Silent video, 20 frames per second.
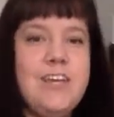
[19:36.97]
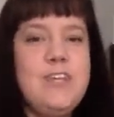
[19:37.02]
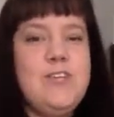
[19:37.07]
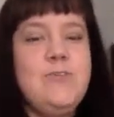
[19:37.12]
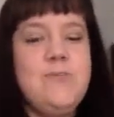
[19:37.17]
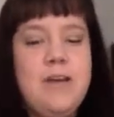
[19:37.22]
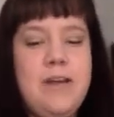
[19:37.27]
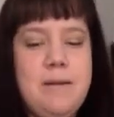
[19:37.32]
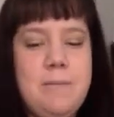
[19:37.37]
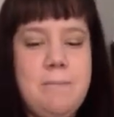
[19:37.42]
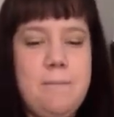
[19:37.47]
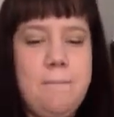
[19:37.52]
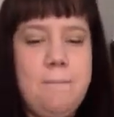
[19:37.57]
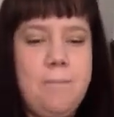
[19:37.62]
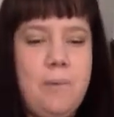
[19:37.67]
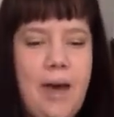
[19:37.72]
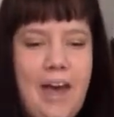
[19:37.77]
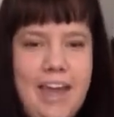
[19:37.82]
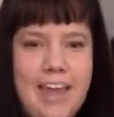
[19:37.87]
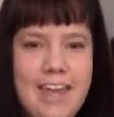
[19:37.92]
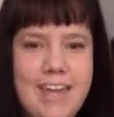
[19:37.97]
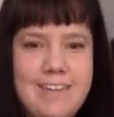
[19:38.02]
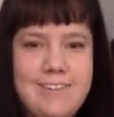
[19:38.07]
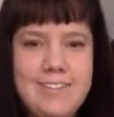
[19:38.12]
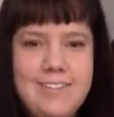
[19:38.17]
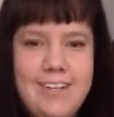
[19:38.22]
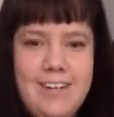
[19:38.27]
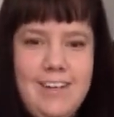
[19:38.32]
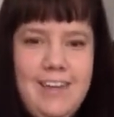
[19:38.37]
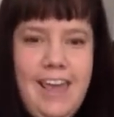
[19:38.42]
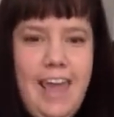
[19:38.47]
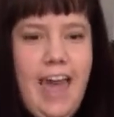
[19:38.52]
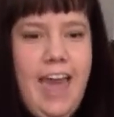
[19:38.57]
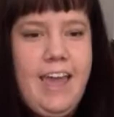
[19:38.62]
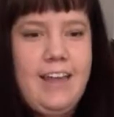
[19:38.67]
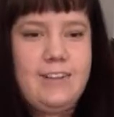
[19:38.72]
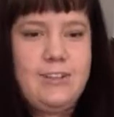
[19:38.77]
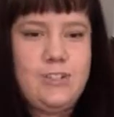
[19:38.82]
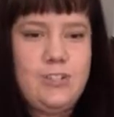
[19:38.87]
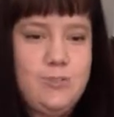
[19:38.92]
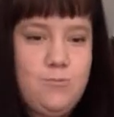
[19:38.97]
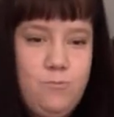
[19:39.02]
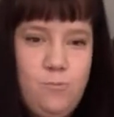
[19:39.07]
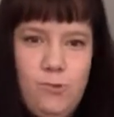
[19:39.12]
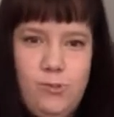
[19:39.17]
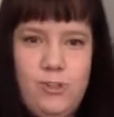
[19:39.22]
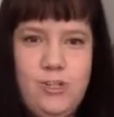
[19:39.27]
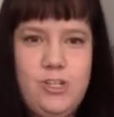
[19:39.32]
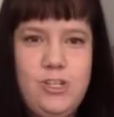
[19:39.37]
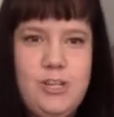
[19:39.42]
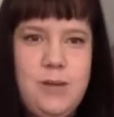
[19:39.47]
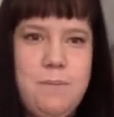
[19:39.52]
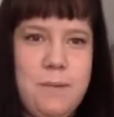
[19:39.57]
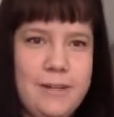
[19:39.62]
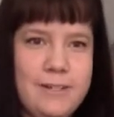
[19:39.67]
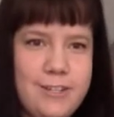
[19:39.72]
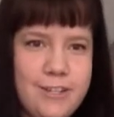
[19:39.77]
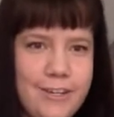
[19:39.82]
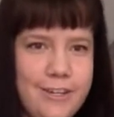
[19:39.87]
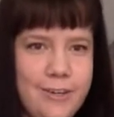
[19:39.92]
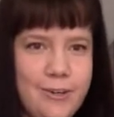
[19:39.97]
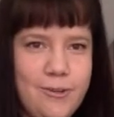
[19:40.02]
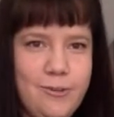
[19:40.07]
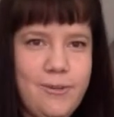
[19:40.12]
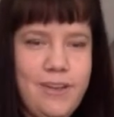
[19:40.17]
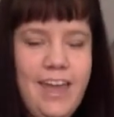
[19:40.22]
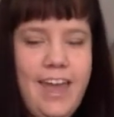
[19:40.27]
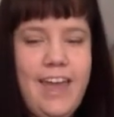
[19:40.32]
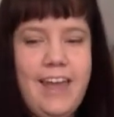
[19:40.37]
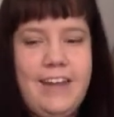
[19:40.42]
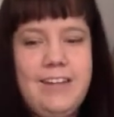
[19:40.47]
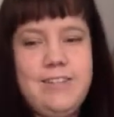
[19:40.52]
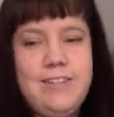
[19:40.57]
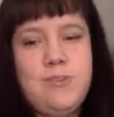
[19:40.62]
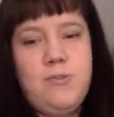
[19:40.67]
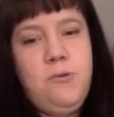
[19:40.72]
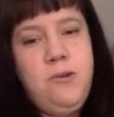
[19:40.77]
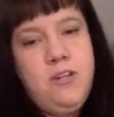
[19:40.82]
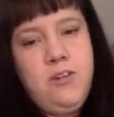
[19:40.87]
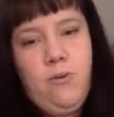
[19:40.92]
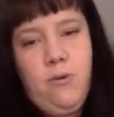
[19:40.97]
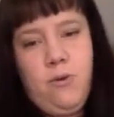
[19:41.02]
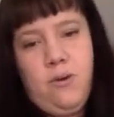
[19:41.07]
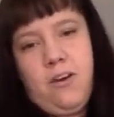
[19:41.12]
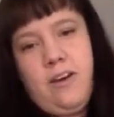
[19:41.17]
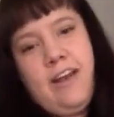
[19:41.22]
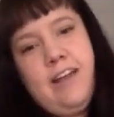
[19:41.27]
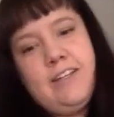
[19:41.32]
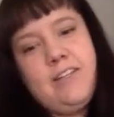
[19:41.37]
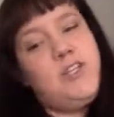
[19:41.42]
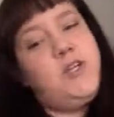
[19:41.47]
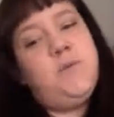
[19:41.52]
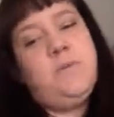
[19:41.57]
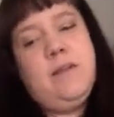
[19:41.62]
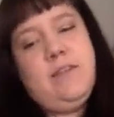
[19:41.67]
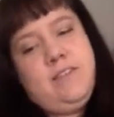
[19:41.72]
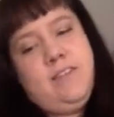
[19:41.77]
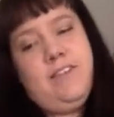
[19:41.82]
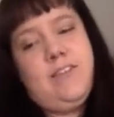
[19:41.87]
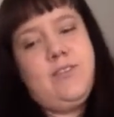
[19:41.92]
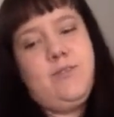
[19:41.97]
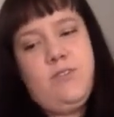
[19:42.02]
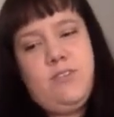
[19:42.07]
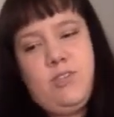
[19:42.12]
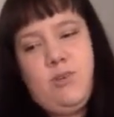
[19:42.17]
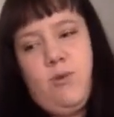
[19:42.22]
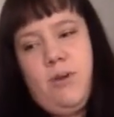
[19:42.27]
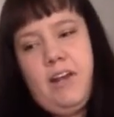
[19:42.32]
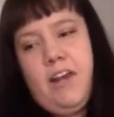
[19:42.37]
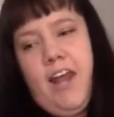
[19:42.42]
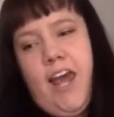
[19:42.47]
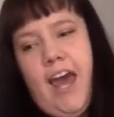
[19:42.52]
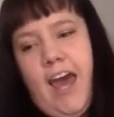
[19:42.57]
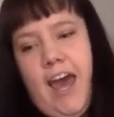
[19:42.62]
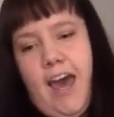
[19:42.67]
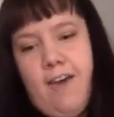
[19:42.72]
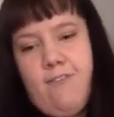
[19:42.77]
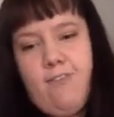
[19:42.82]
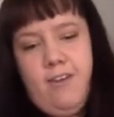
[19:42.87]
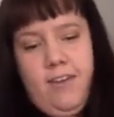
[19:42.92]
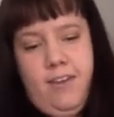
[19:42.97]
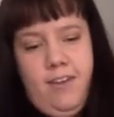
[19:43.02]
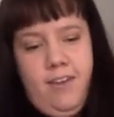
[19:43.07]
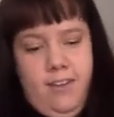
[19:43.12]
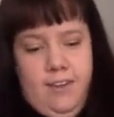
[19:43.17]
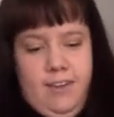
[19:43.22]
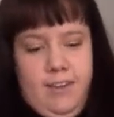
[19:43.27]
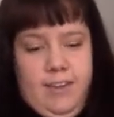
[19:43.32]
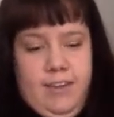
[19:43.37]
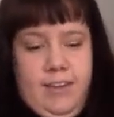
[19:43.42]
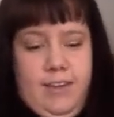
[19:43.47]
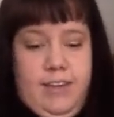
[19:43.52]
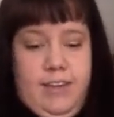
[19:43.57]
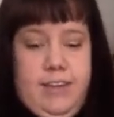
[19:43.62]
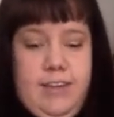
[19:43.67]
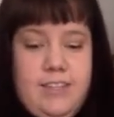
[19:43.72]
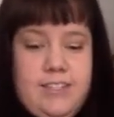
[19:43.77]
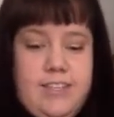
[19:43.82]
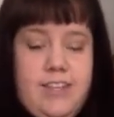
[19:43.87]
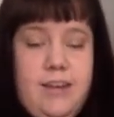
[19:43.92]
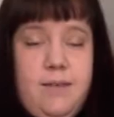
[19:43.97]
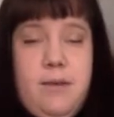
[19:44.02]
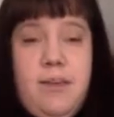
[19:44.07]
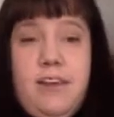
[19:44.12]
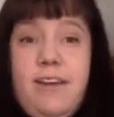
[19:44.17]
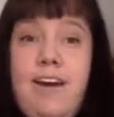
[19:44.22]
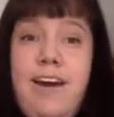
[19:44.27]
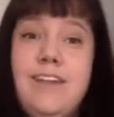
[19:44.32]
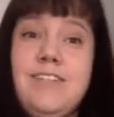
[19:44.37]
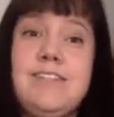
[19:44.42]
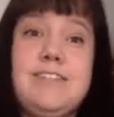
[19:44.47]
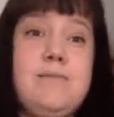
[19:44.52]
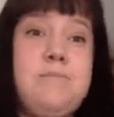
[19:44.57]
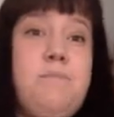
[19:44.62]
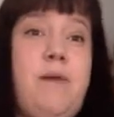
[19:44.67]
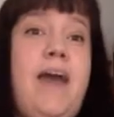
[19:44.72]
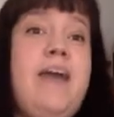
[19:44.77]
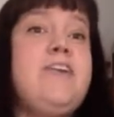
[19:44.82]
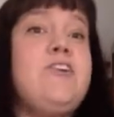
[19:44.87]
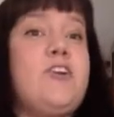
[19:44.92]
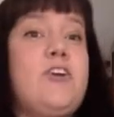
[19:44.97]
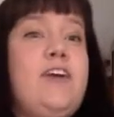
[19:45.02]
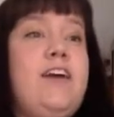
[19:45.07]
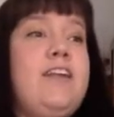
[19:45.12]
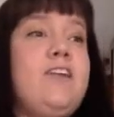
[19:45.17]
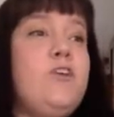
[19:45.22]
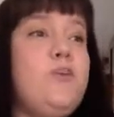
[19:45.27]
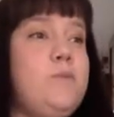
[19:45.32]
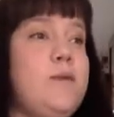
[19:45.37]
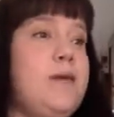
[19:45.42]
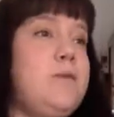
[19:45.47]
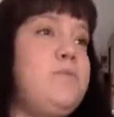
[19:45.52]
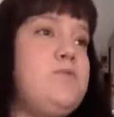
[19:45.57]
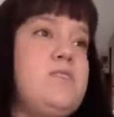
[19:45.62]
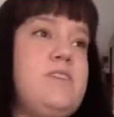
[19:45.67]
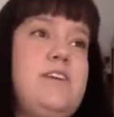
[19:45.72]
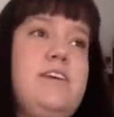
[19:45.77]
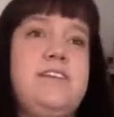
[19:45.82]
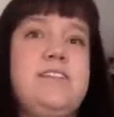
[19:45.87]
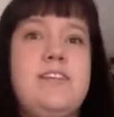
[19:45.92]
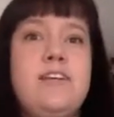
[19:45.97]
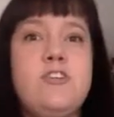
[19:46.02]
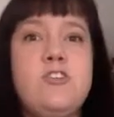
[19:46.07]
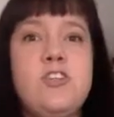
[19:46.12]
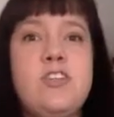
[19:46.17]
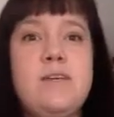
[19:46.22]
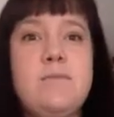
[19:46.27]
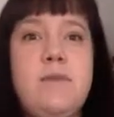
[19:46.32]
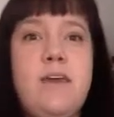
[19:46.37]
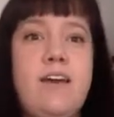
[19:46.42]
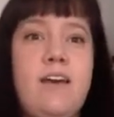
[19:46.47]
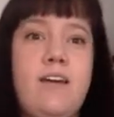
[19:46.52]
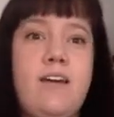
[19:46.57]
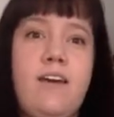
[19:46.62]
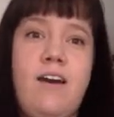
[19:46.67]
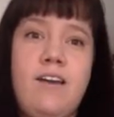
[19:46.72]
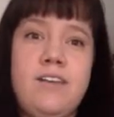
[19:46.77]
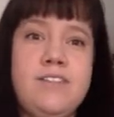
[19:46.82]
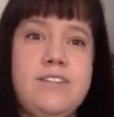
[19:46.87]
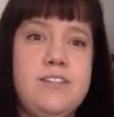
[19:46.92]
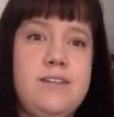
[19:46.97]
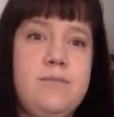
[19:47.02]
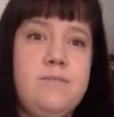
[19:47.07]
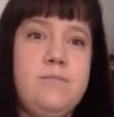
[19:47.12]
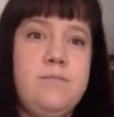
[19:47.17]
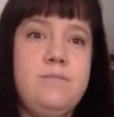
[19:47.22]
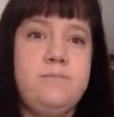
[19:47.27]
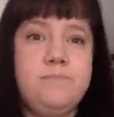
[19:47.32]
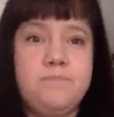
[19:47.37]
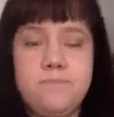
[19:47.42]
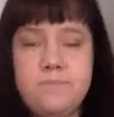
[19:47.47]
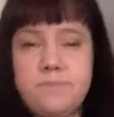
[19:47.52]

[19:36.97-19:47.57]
You can buy it and we'll ship it to you and it's going to organize your business. So it's going to have it's going to be a custom binder and you'll be able to essentially make a custom